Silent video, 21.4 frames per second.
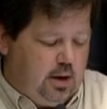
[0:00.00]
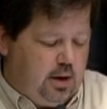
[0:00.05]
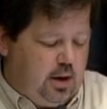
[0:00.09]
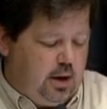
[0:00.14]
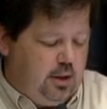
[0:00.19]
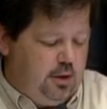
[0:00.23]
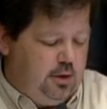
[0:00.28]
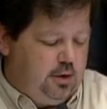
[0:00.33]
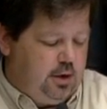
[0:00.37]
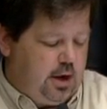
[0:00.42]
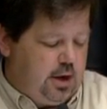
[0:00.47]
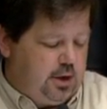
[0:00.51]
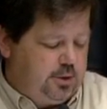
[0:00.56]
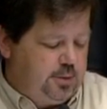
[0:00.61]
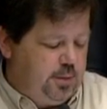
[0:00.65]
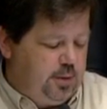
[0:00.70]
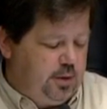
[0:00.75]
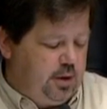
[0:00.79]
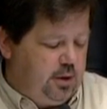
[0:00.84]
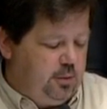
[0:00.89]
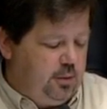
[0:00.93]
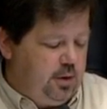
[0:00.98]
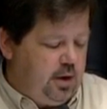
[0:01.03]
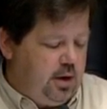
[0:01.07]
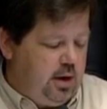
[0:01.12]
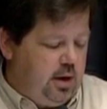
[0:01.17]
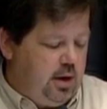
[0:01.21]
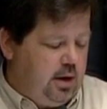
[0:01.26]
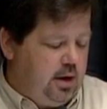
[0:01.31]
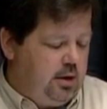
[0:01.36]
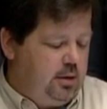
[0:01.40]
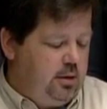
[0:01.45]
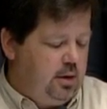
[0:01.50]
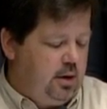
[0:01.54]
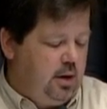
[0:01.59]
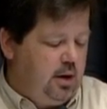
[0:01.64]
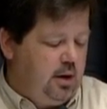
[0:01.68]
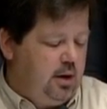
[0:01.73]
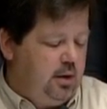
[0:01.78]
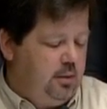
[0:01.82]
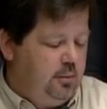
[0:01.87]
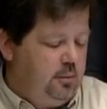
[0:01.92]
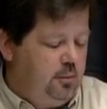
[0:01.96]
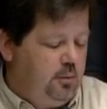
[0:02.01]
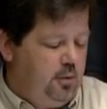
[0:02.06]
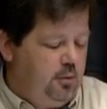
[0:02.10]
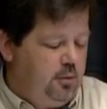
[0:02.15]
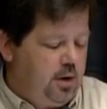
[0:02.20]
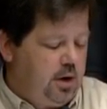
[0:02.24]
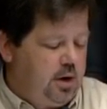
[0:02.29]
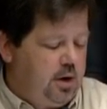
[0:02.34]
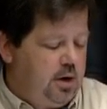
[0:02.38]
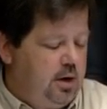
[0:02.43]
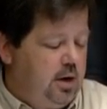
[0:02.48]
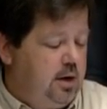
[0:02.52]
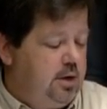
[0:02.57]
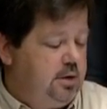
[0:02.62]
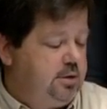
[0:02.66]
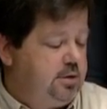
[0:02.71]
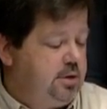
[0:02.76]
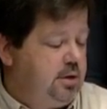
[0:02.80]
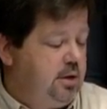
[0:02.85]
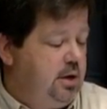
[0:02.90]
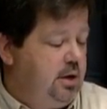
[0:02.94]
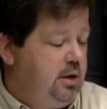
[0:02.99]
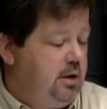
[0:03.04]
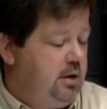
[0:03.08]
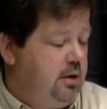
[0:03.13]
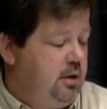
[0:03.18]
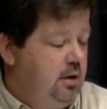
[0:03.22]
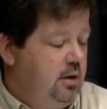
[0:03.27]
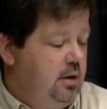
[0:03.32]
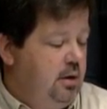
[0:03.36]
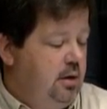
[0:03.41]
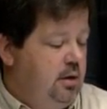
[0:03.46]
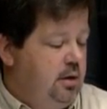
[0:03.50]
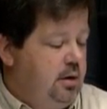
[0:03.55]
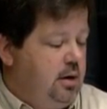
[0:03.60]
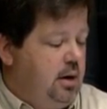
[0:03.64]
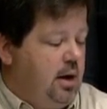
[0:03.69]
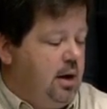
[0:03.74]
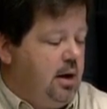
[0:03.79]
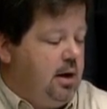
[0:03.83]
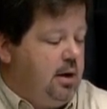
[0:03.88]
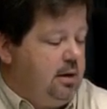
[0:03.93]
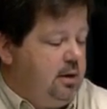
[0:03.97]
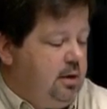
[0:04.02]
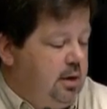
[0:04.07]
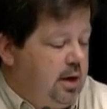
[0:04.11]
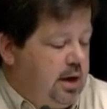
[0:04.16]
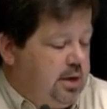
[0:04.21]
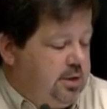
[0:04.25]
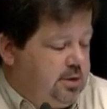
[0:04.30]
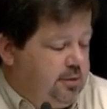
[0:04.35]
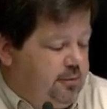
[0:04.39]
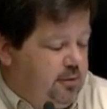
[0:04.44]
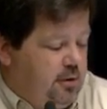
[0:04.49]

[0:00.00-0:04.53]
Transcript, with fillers: other announcement that we had, um, we recognize the uh, Knights of